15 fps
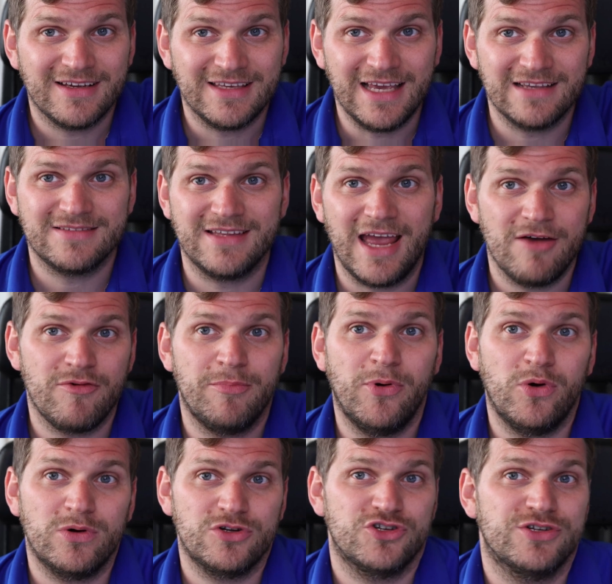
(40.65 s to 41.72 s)
Yes, they have a
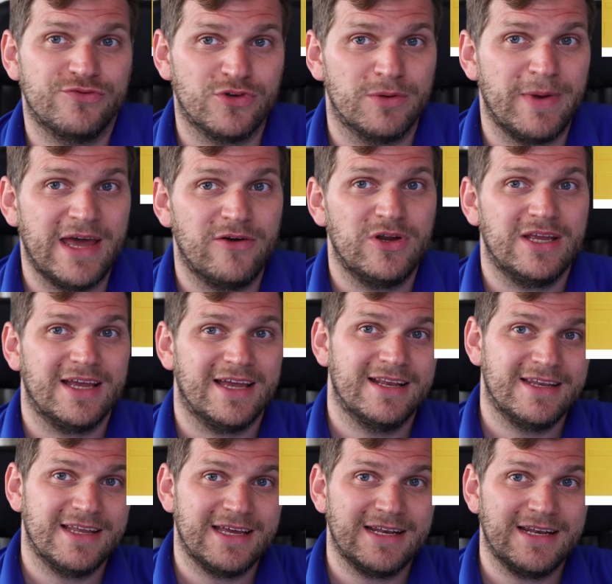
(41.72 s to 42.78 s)
port just for the battery,
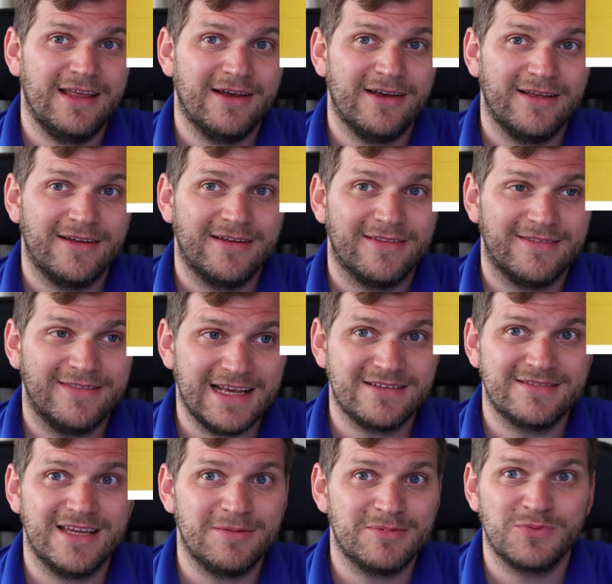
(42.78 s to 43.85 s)
and then
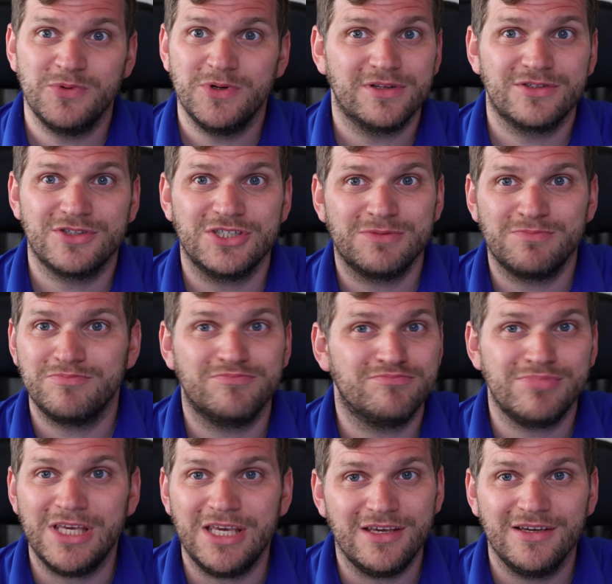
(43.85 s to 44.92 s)
next steps will just
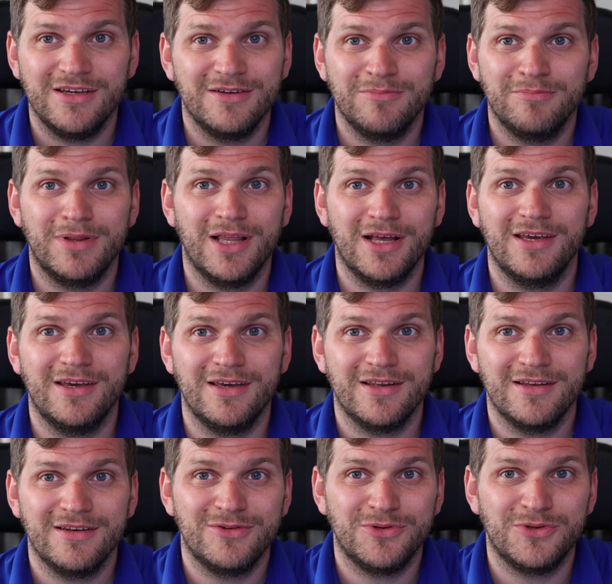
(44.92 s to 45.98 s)
be plugging it
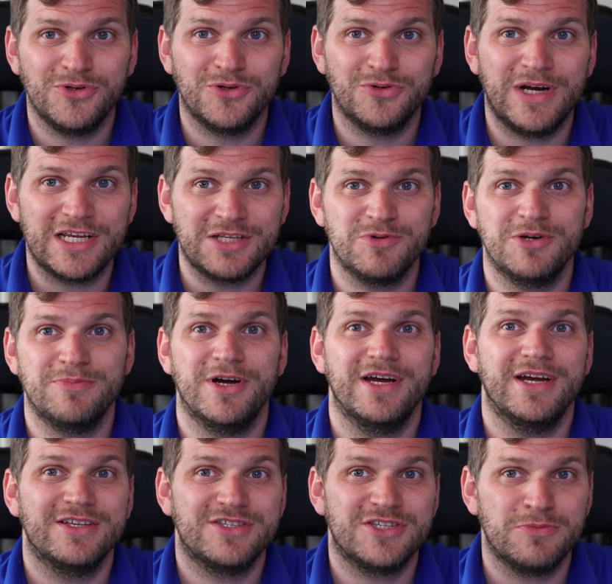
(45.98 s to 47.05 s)
into your Raspberry
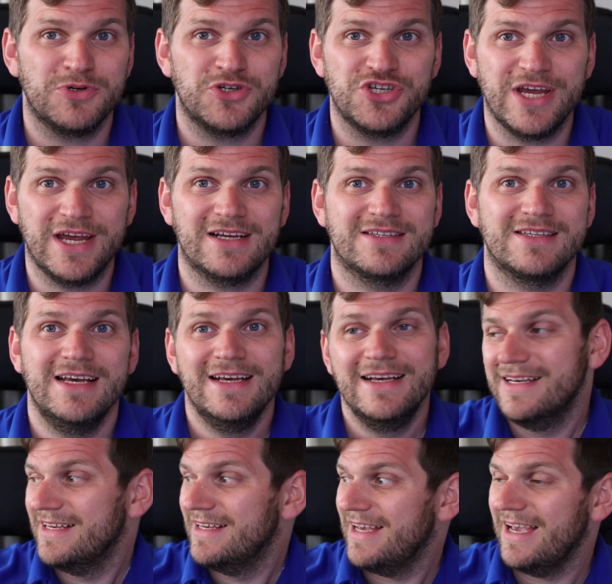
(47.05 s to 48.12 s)
Pi GX,
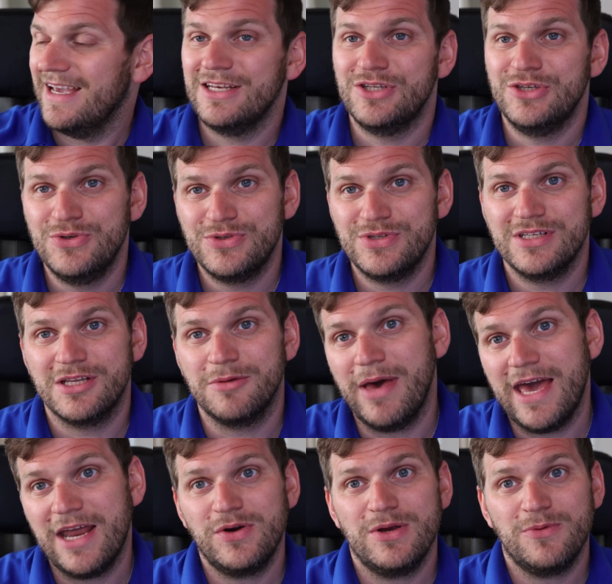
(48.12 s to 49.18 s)
and using the
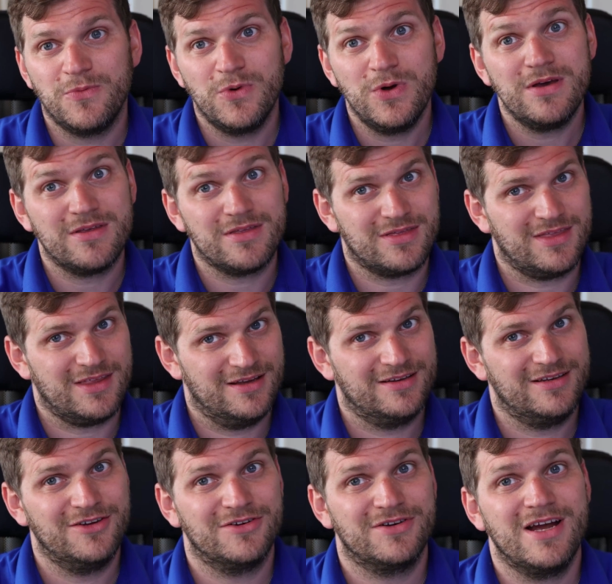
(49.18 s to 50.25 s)
battery with,
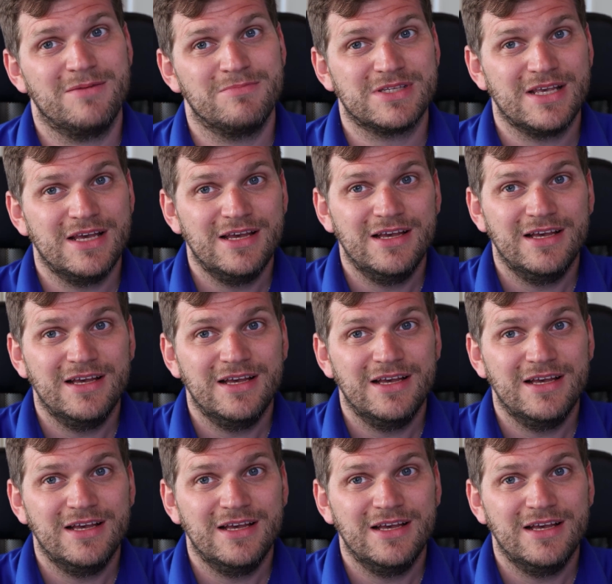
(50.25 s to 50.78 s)
and here it comes,